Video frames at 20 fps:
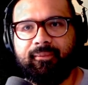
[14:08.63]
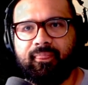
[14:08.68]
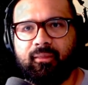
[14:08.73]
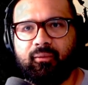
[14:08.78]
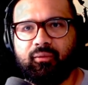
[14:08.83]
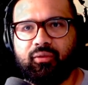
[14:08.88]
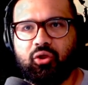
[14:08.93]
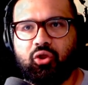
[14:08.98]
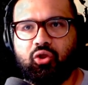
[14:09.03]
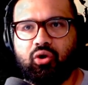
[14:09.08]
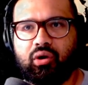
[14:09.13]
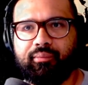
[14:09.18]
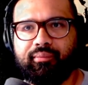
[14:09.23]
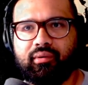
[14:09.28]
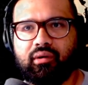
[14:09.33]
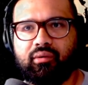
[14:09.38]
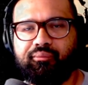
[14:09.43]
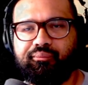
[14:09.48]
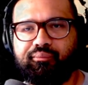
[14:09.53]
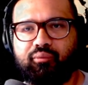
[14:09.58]
with a
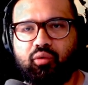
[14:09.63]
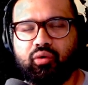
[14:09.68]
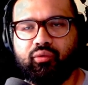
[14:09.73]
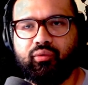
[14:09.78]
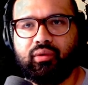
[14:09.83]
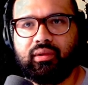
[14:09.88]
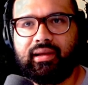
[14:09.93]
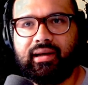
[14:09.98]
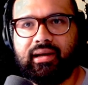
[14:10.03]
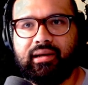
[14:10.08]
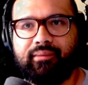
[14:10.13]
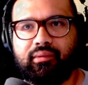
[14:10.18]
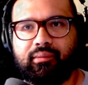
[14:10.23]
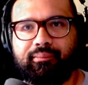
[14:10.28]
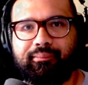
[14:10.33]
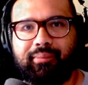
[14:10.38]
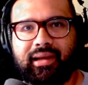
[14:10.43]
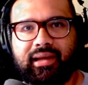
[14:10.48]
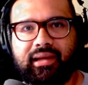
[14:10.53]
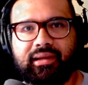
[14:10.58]
sharper, more
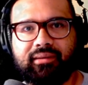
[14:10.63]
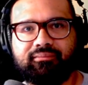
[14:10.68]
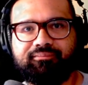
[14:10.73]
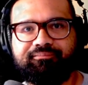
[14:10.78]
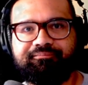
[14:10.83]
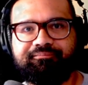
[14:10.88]
reliable bite.